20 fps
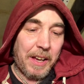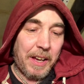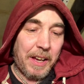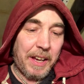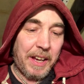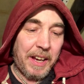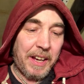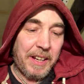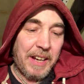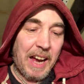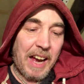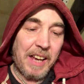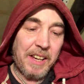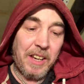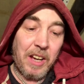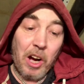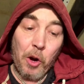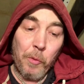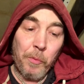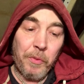in an
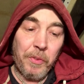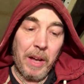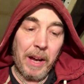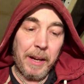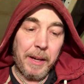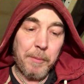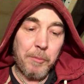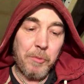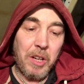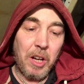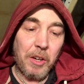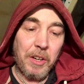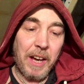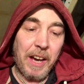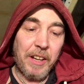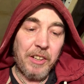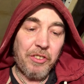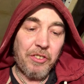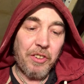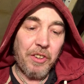unnamed
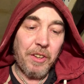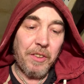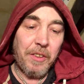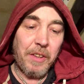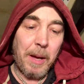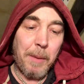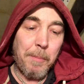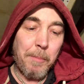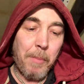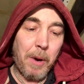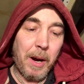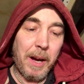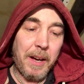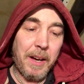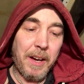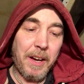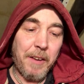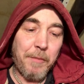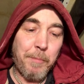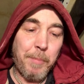location that might
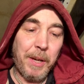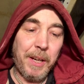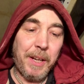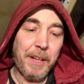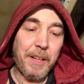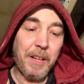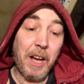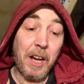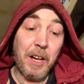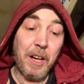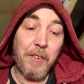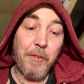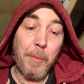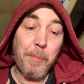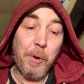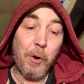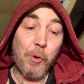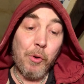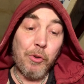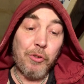have been
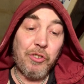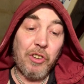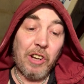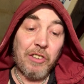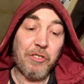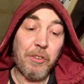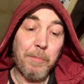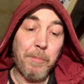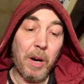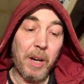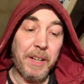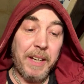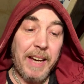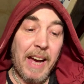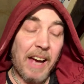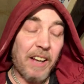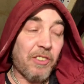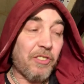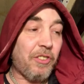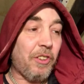Liverpool, judging by the
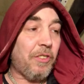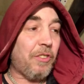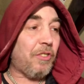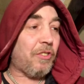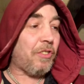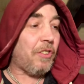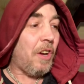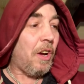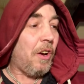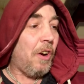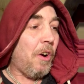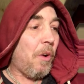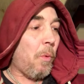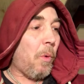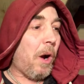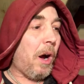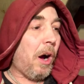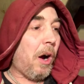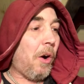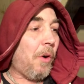accents?
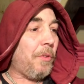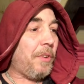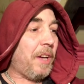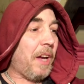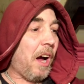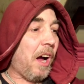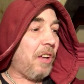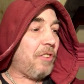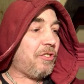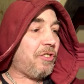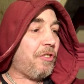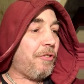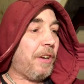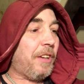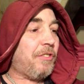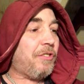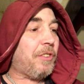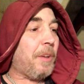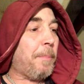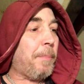Well, the answer
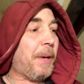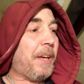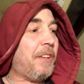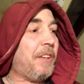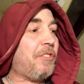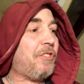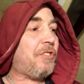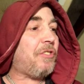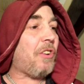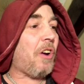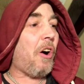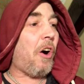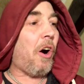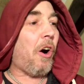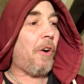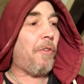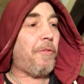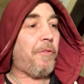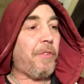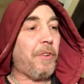is the Beast
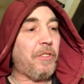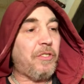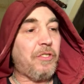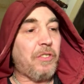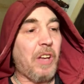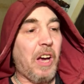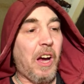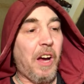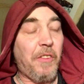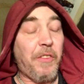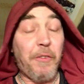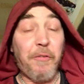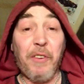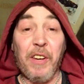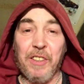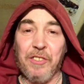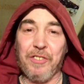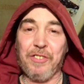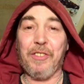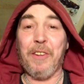of the
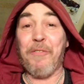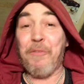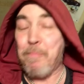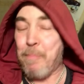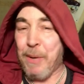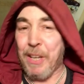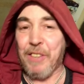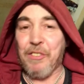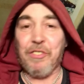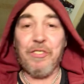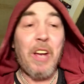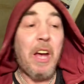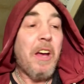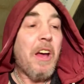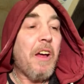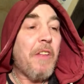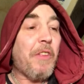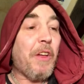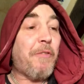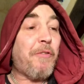Feast of Beast,
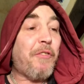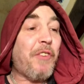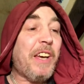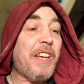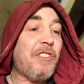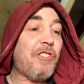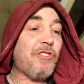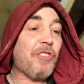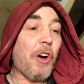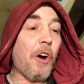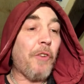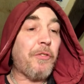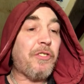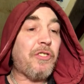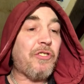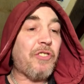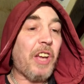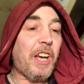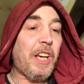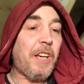the Feast of
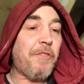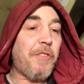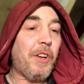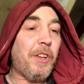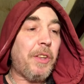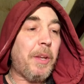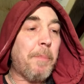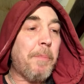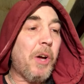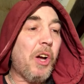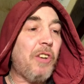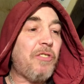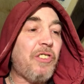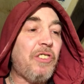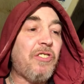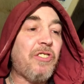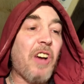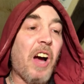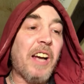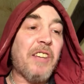Stephen. The
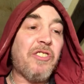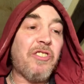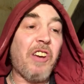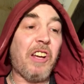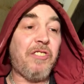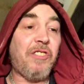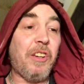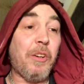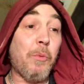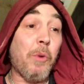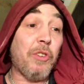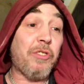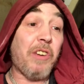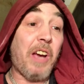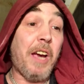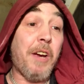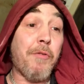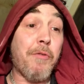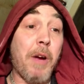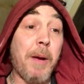Merseyside setting was
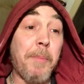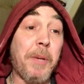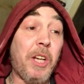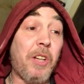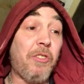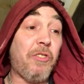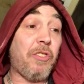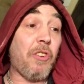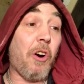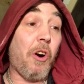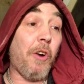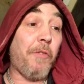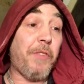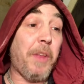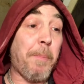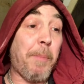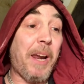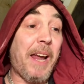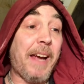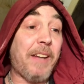a remnant of
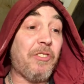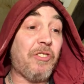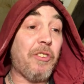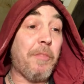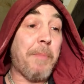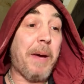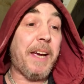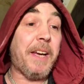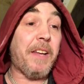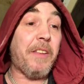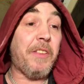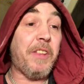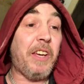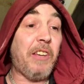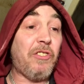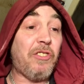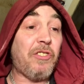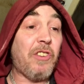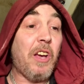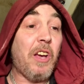the plan to make
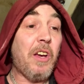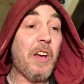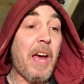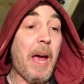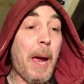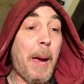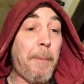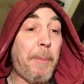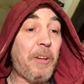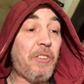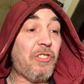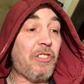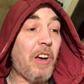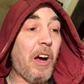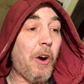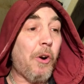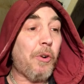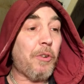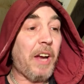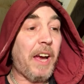this
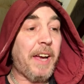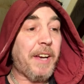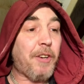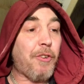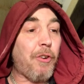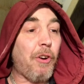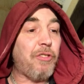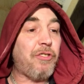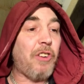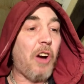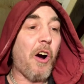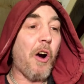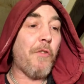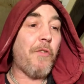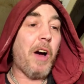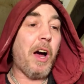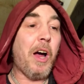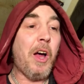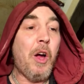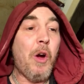episode a
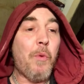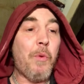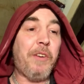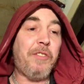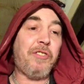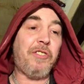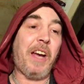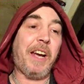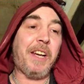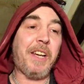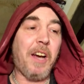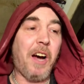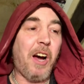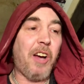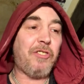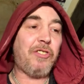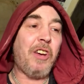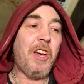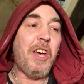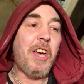crossover with
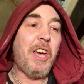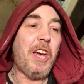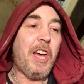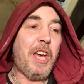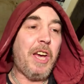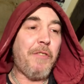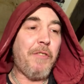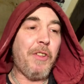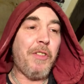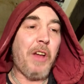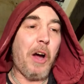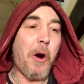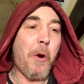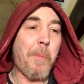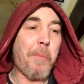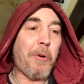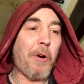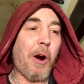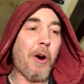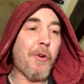Zedcars, even though
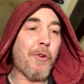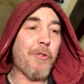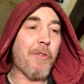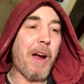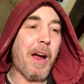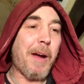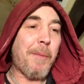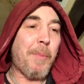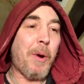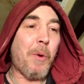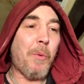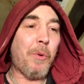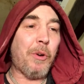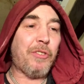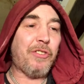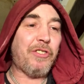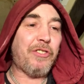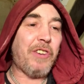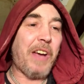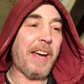program
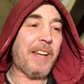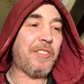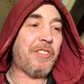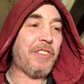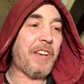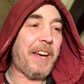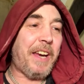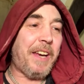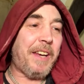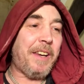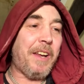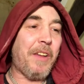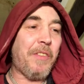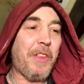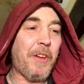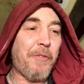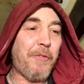was set in the